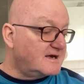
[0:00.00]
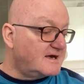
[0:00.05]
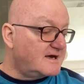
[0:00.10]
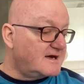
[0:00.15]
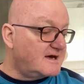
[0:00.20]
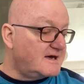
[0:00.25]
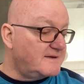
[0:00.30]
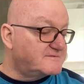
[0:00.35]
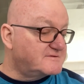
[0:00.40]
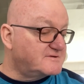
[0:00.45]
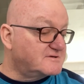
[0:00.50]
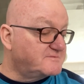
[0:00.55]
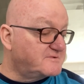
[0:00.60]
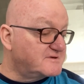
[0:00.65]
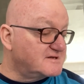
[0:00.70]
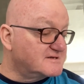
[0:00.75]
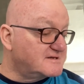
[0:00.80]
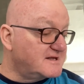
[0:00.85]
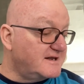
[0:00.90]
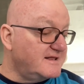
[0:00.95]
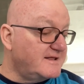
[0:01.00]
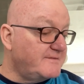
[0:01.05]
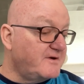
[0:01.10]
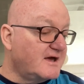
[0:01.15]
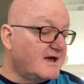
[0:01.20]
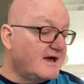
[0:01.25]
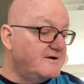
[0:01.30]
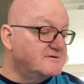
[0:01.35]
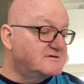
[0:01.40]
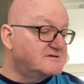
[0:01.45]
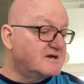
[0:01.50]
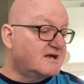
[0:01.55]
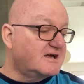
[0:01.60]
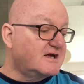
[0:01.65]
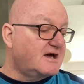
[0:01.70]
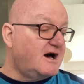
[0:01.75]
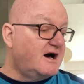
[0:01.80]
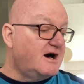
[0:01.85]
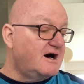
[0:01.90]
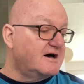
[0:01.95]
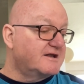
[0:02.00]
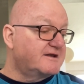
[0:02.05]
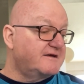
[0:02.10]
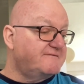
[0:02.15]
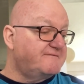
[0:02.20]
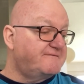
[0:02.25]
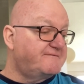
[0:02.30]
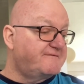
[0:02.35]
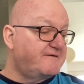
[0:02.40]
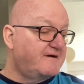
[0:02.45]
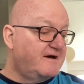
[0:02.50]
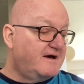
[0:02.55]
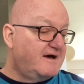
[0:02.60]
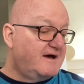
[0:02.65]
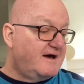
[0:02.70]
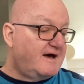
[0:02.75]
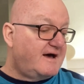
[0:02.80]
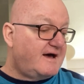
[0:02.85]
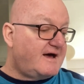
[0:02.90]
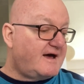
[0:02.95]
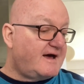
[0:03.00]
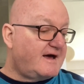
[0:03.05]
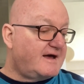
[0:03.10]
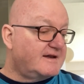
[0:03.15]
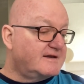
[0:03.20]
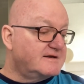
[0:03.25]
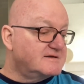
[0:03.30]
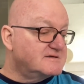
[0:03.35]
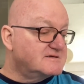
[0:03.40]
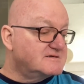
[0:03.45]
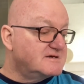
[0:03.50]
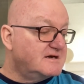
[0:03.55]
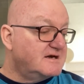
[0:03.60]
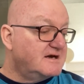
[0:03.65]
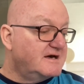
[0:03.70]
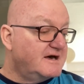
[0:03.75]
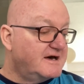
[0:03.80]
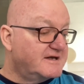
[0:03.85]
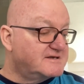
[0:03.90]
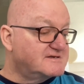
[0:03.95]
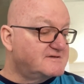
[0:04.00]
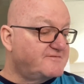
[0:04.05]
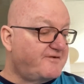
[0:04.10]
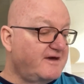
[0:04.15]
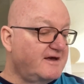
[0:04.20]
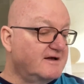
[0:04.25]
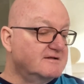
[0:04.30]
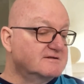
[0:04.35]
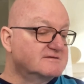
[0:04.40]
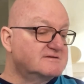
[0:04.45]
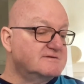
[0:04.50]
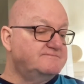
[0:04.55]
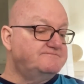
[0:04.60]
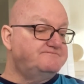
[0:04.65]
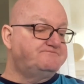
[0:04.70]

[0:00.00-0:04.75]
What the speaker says: Ipswich and Bristol City. Then we go to Cardiff and Huddersfield.